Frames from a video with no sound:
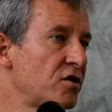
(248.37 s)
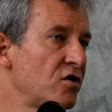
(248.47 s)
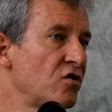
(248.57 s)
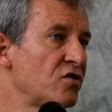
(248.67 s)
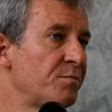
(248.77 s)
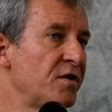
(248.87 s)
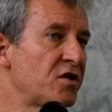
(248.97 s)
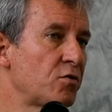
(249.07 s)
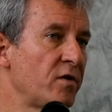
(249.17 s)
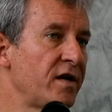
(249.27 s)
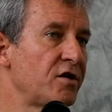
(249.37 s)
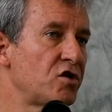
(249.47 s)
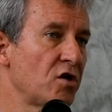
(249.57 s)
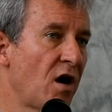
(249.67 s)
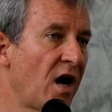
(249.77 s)
choose between
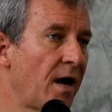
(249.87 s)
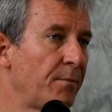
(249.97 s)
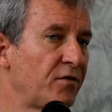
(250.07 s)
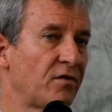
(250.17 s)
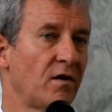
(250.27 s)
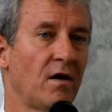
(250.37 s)
jobs